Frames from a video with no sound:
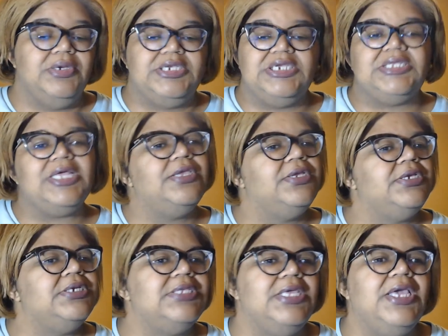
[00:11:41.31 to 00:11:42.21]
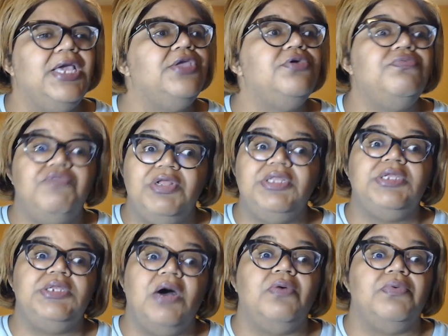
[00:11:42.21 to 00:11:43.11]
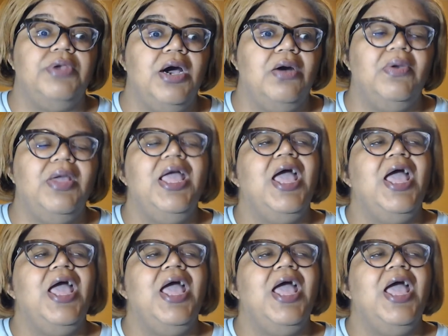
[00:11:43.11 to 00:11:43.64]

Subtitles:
And she's like, she said, yeah, you really don't know.